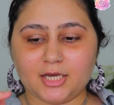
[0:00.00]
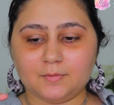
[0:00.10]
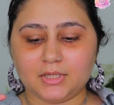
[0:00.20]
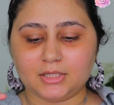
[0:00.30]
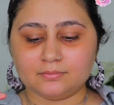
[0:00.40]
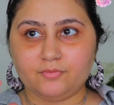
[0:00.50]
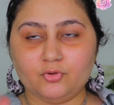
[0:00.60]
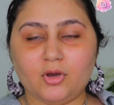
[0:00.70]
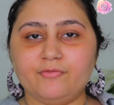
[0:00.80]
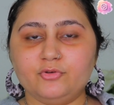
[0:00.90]
I mean, if
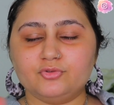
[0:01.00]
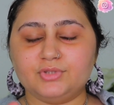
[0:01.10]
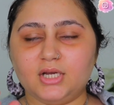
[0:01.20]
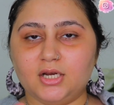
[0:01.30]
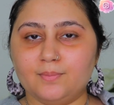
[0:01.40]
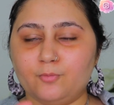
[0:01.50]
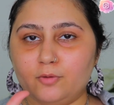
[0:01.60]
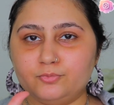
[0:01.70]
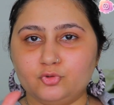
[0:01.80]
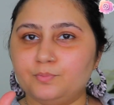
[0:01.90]
you have used the
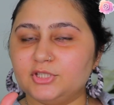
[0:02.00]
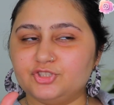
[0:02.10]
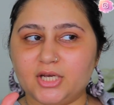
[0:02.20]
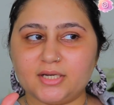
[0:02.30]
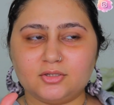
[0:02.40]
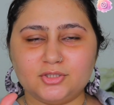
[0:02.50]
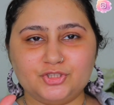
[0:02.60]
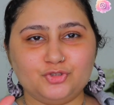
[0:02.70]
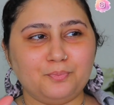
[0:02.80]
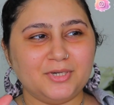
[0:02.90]
ColourPop Super
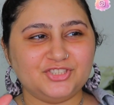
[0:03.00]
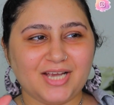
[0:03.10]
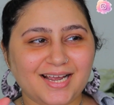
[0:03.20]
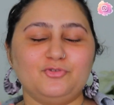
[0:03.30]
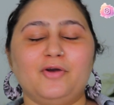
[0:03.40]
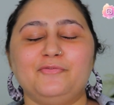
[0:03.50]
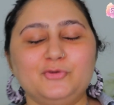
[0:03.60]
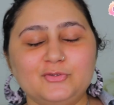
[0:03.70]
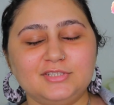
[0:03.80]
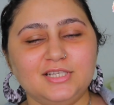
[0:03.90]
Shack, if you have
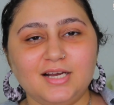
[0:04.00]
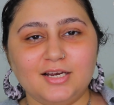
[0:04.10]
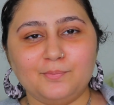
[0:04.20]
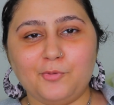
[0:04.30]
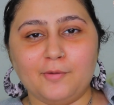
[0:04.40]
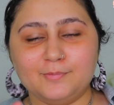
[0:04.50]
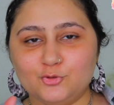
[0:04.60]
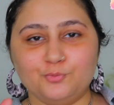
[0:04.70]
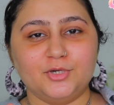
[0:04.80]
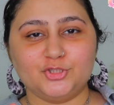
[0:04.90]
used the ColourPop
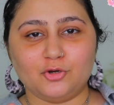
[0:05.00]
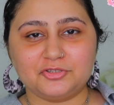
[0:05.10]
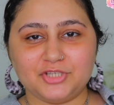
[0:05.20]
Super Shock